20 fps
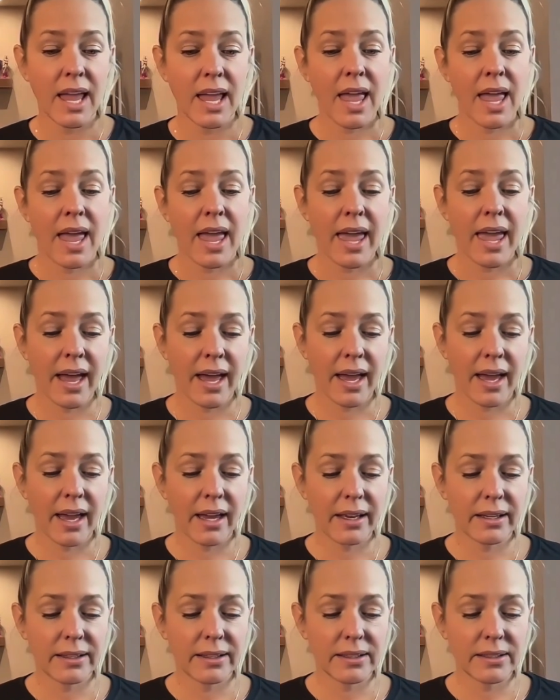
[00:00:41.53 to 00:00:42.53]

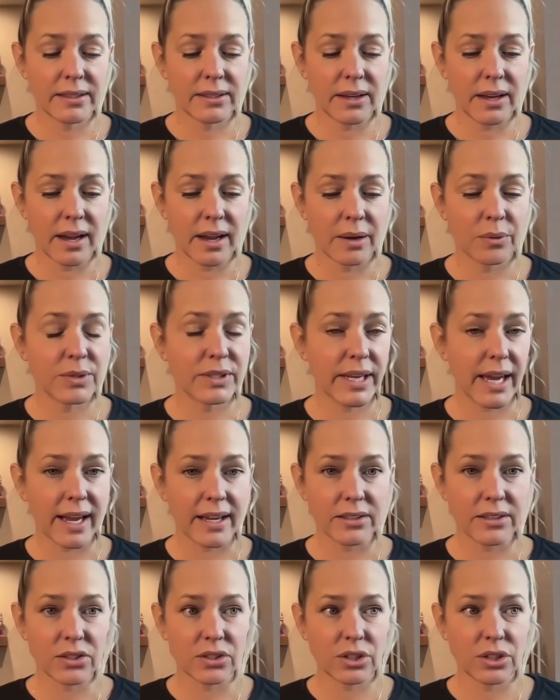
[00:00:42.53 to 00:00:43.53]
And I was
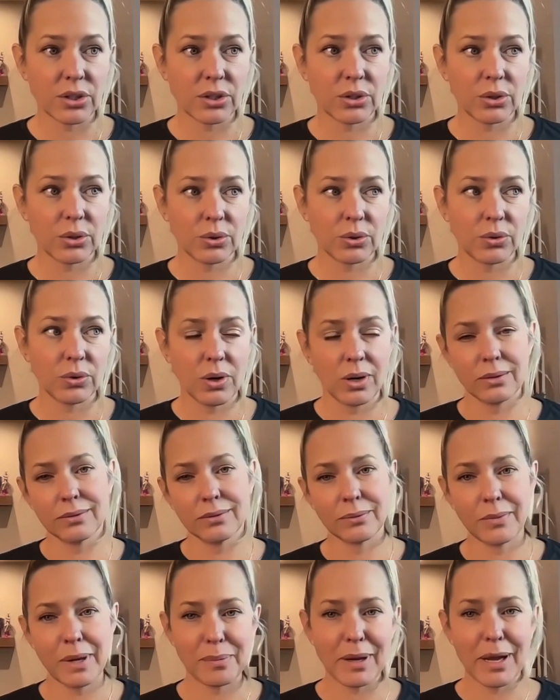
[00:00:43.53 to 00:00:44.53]
asked to,
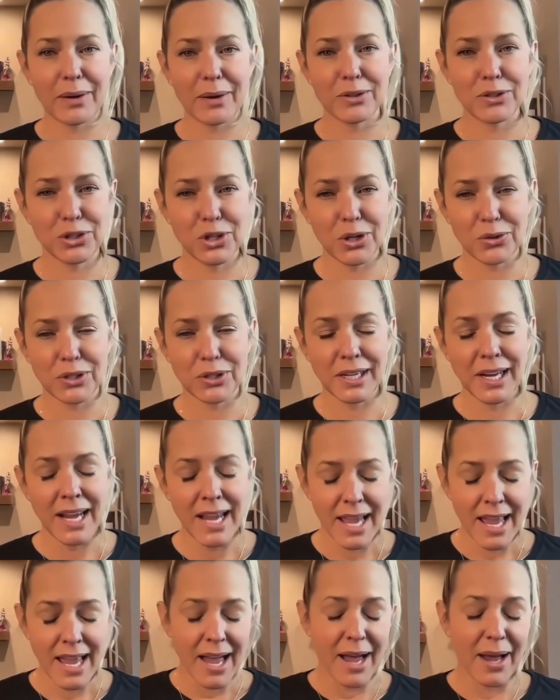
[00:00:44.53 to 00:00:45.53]
maybe I was chosen,
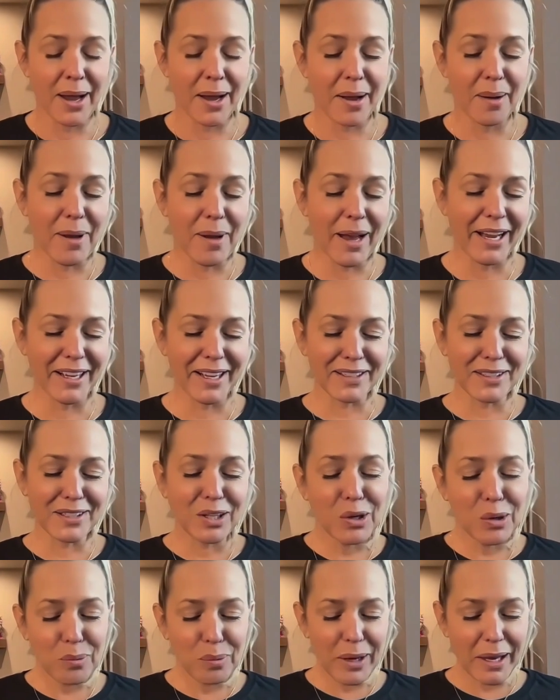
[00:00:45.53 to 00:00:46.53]

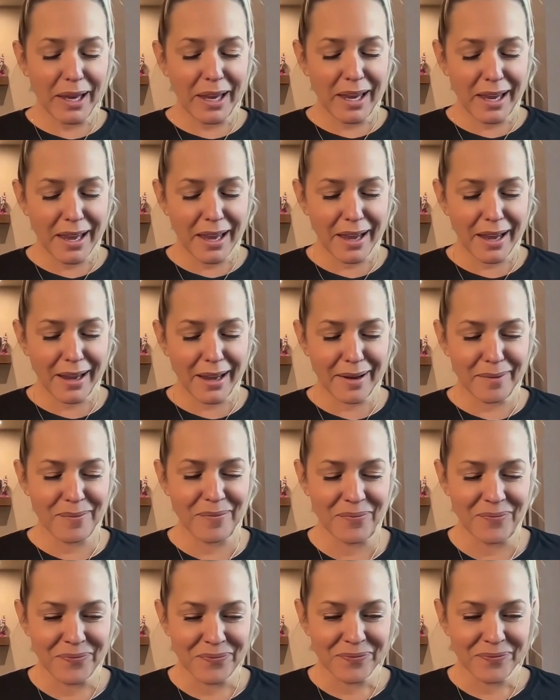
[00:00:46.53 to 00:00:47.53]
to be
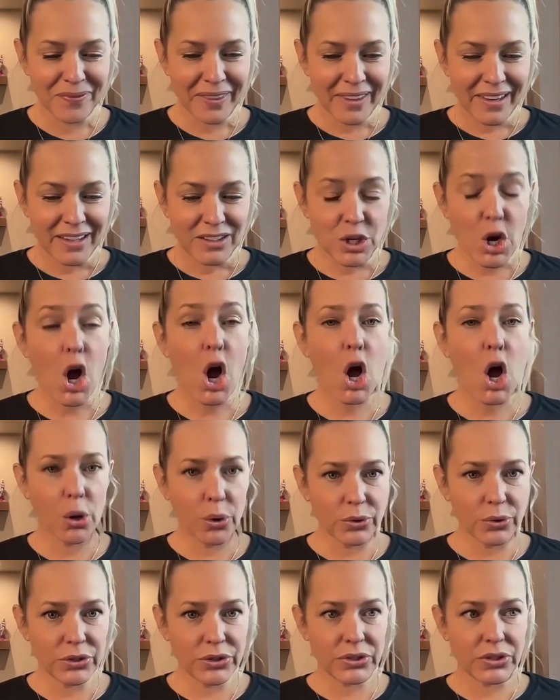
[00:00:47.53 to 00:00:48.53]
to
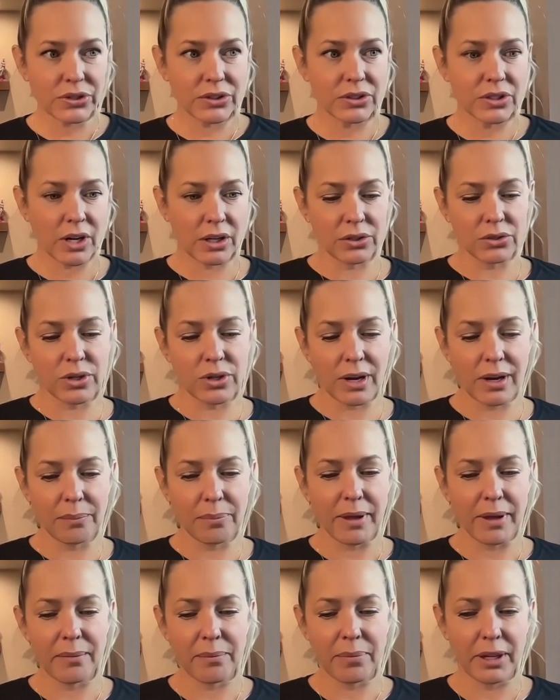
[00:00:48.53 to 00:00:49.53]
host Donald Trump
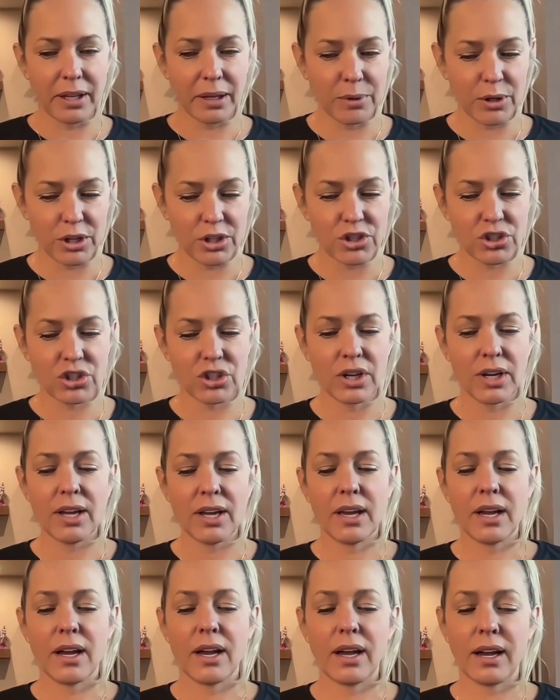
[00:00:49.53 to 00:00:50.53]
and Billy Bush
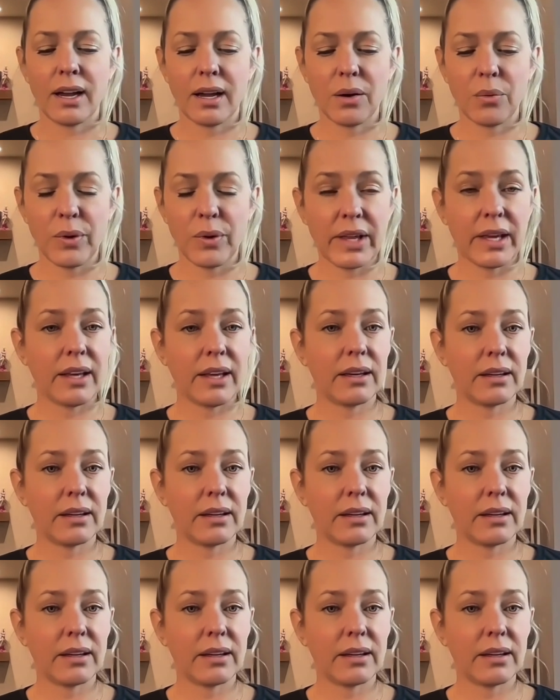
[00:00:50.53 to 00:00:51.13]
when they